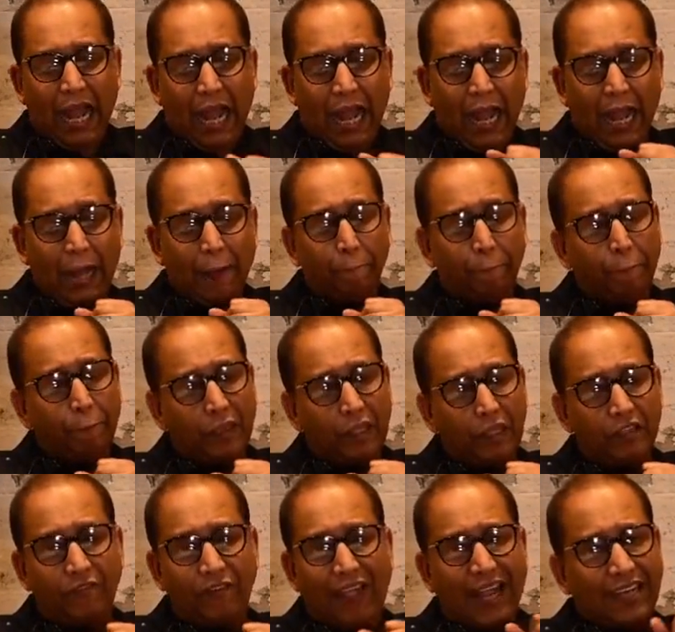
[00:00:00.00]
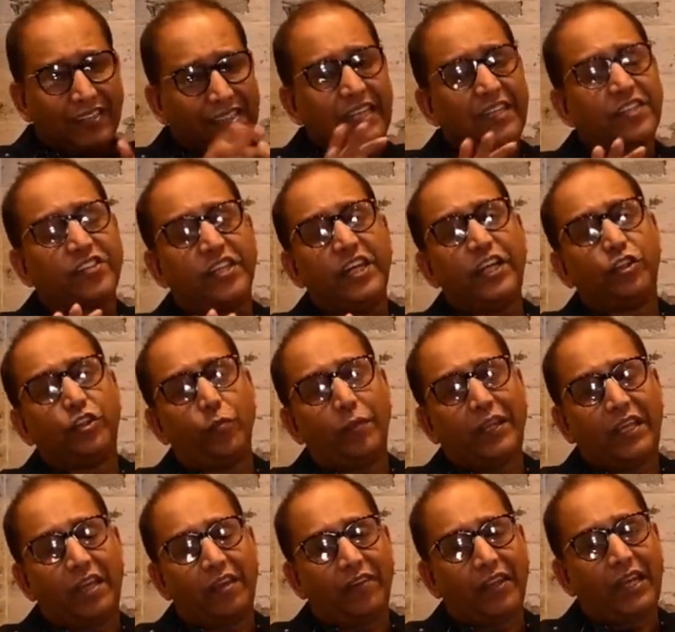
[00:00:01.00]
The vaccines need to be
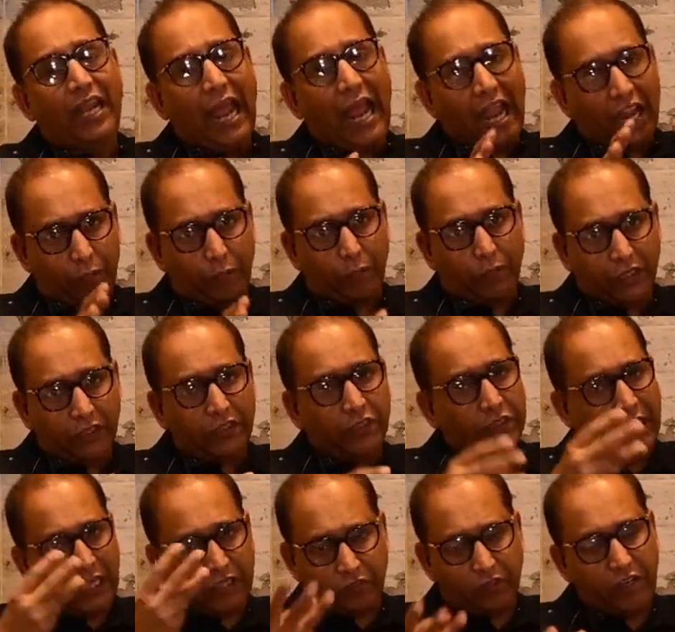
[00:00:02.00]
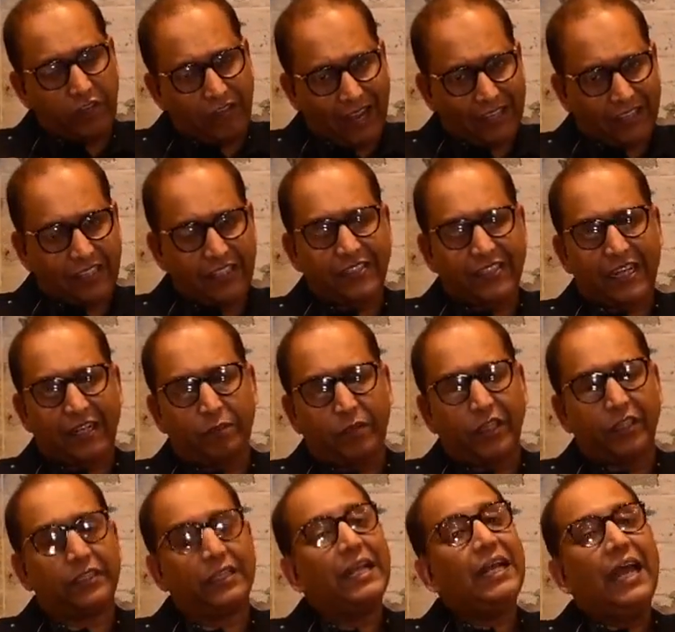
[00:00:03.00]
given at birth. There are 3 vaccines at
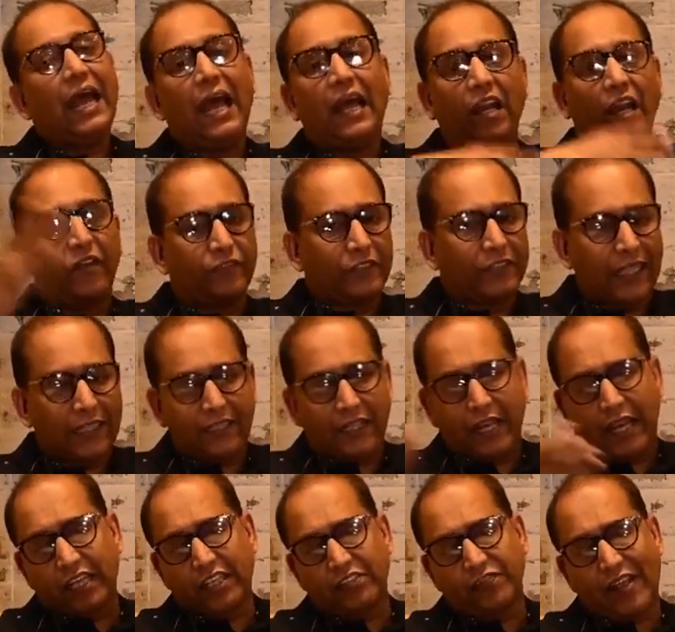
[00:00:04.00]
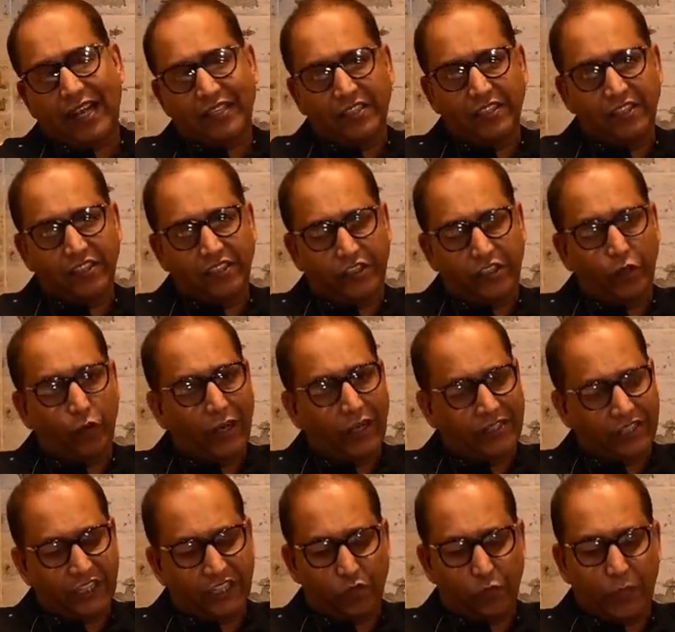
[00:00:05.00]
birth, and after that the next vaccine is due at
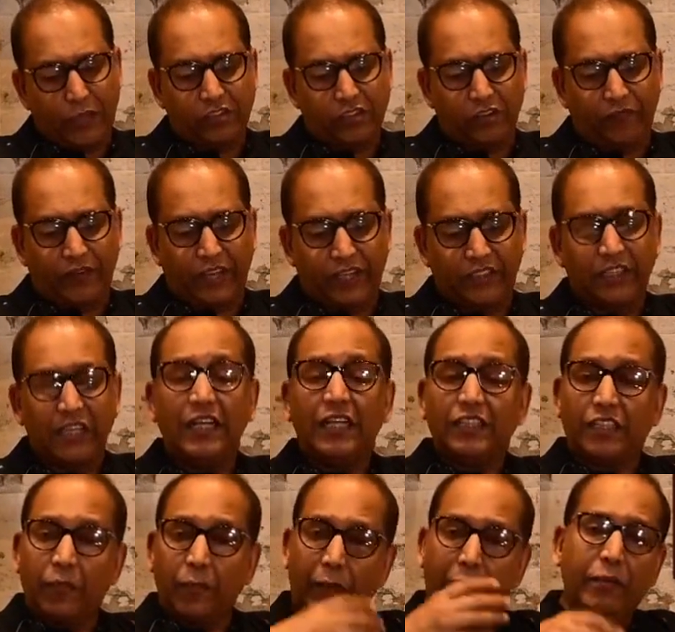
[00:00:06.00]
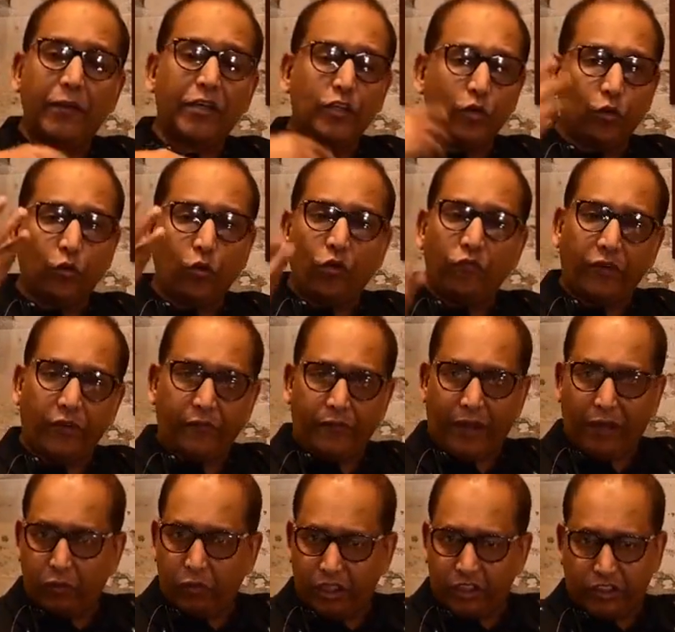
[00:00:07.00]
6 weeks of age. The baby should go for
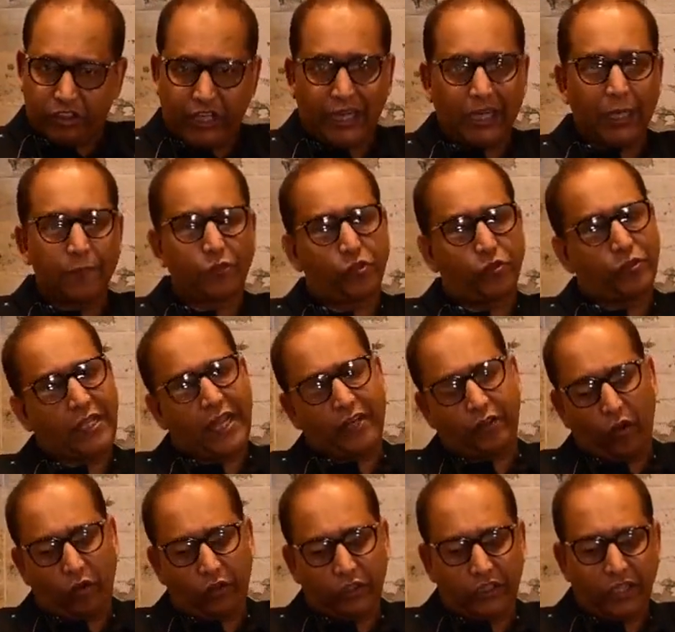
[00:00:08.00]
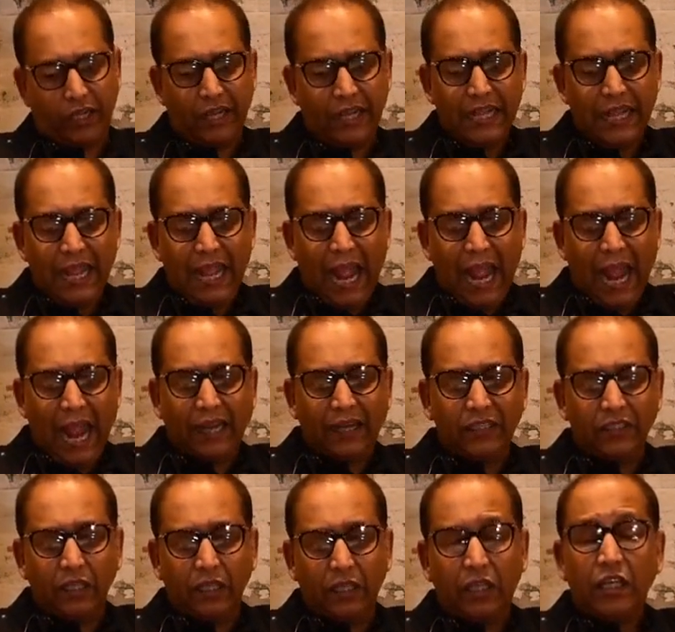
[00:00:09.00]
regular checkups to their doctor,
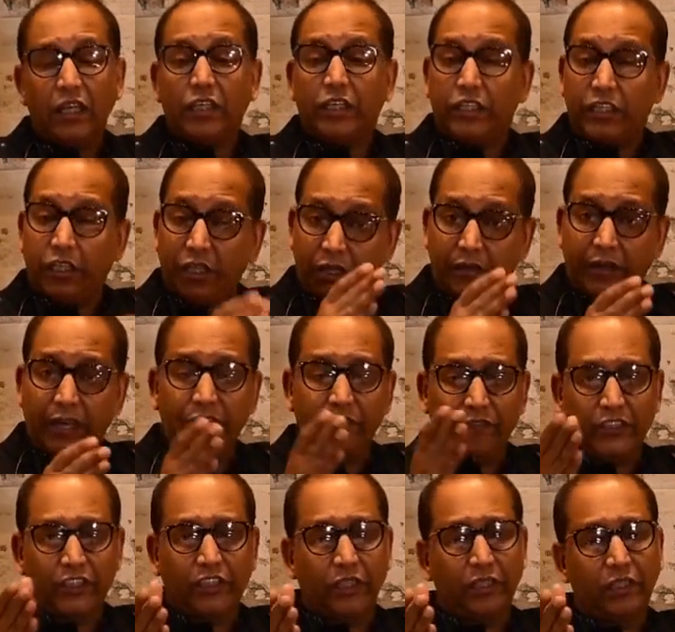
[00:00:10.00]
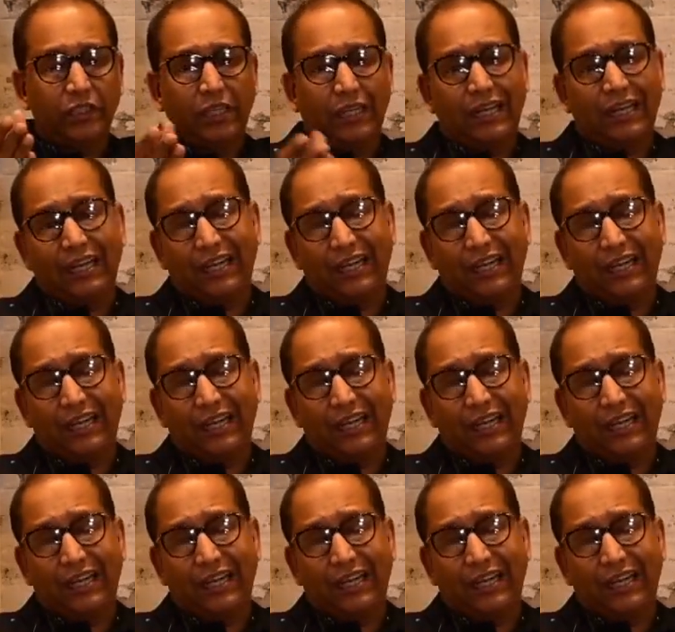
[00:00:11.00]
and hearing, vision